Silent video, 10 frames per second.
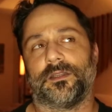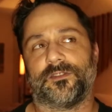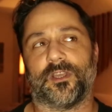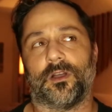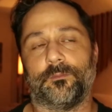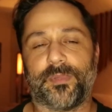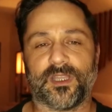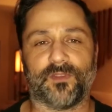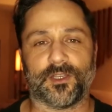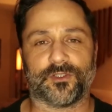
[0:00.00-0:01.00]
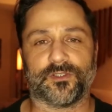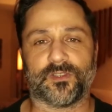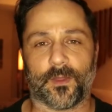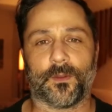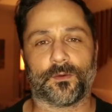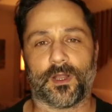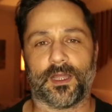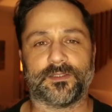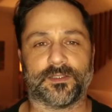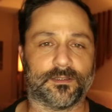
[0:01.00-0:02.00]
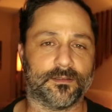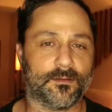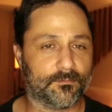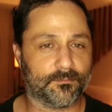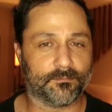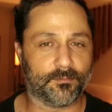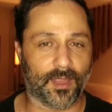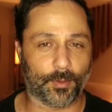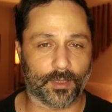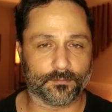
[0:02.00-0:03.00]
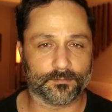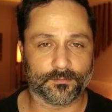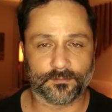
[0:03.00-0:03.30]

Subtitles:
So big adventures on the horizon, baby.